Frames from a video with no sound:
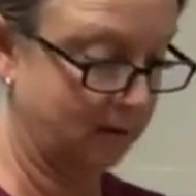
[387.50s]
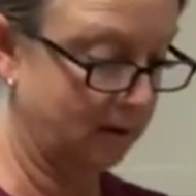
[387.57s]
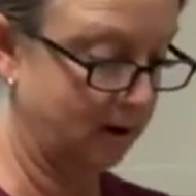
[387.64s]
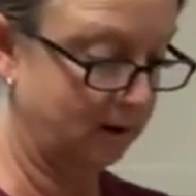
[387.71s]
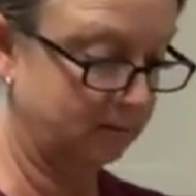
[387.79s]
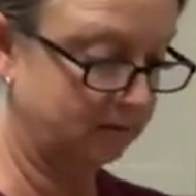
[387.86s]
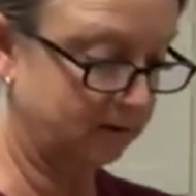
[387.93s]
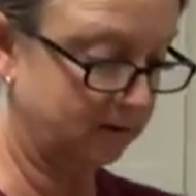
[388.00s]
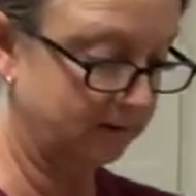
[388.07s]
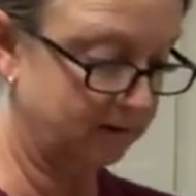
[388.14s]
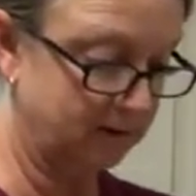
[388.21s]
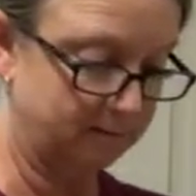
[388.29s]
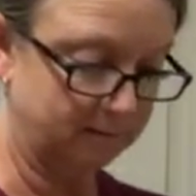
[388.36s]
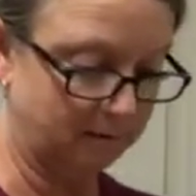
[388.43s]
I'm just
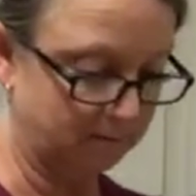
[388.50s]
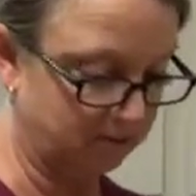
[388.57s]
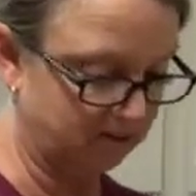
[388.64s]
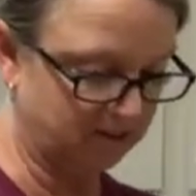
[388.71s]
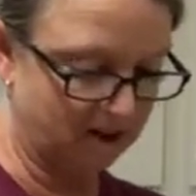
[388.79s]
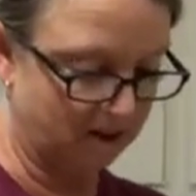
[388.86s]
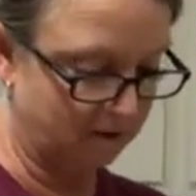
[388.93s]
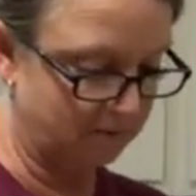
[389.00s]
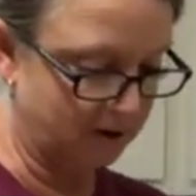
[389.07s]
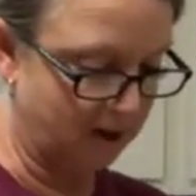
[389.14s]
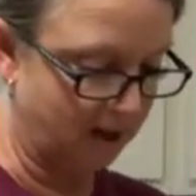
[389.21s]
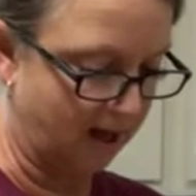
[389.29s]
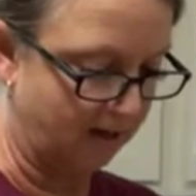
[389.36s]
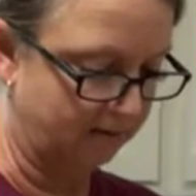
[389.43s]
cutting them in
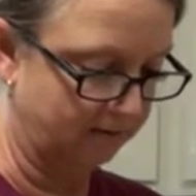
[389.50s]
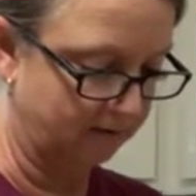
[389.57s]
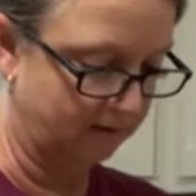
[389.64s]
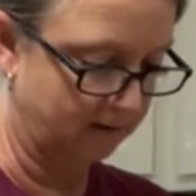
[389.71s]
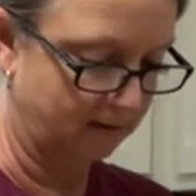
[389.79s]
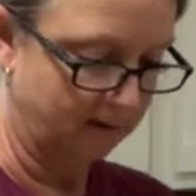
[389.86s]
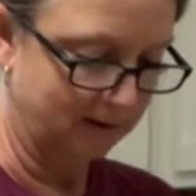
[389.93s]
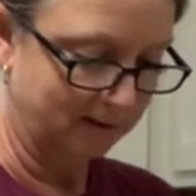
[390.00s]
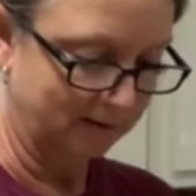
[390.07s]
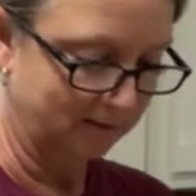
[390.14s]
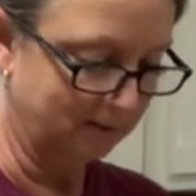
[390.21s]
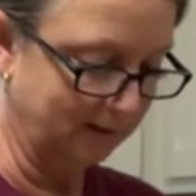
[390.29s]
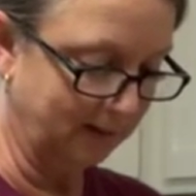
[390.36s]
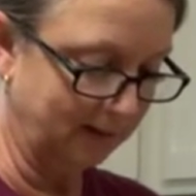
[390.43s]
half.
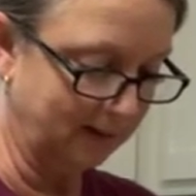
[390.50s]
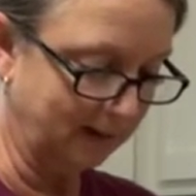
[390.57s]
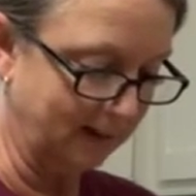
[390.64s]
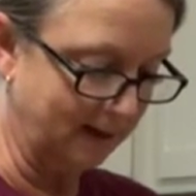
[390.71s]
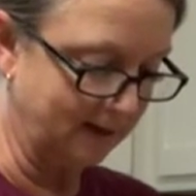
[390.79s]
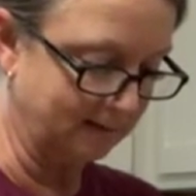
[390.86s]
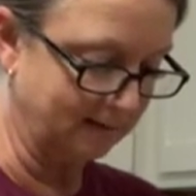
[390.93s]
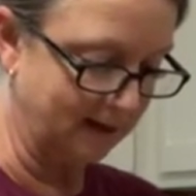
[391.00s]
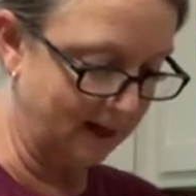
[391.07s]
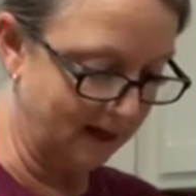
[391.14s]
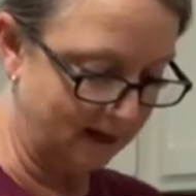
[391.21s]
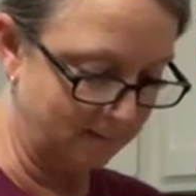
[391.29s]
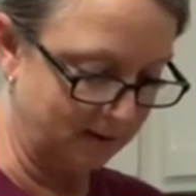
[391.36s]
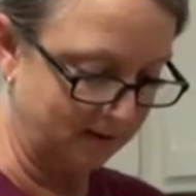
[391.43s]
Really, the less
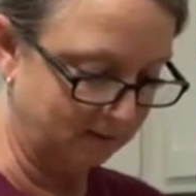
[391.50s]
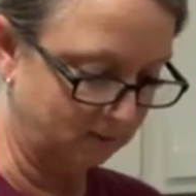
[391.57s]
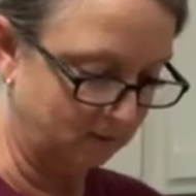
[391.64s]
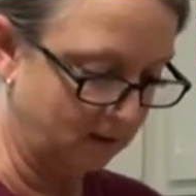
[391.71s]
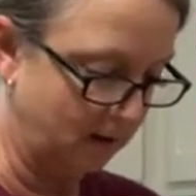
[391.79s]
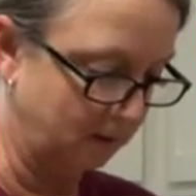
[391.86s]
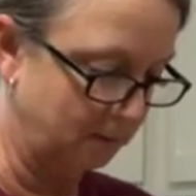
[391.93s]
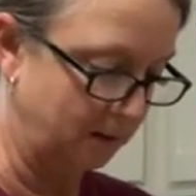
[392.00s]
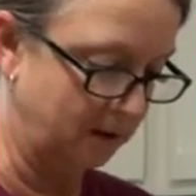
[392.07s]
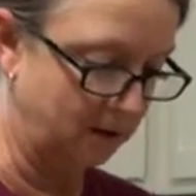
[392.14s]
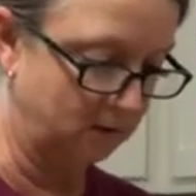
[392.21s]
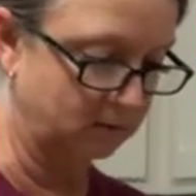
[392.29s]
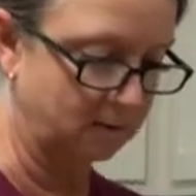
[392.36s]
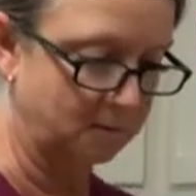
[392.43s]
I mess with
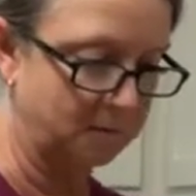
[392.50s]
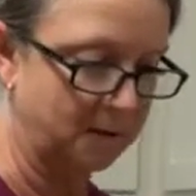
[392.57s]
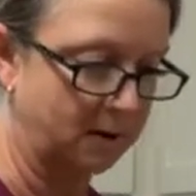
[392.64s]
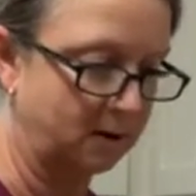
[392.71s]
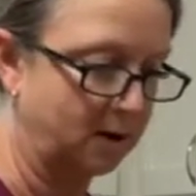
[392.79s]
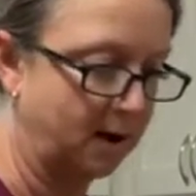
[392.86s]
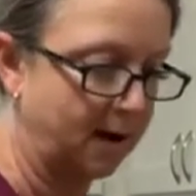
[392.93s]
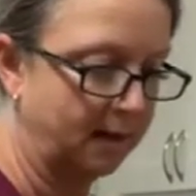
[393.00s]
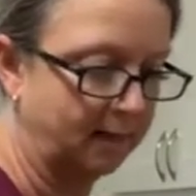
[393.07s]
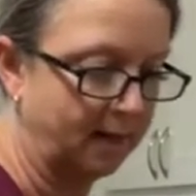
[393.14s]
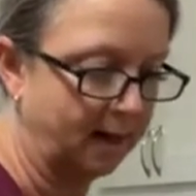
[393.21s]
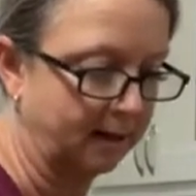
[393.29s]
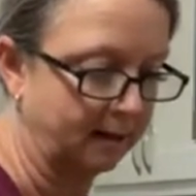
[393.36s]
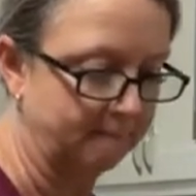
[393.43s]
jalapenos, the better I
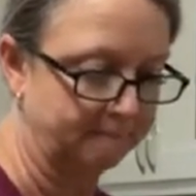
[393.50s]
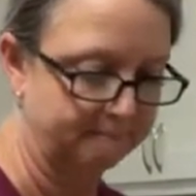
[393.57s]
like it.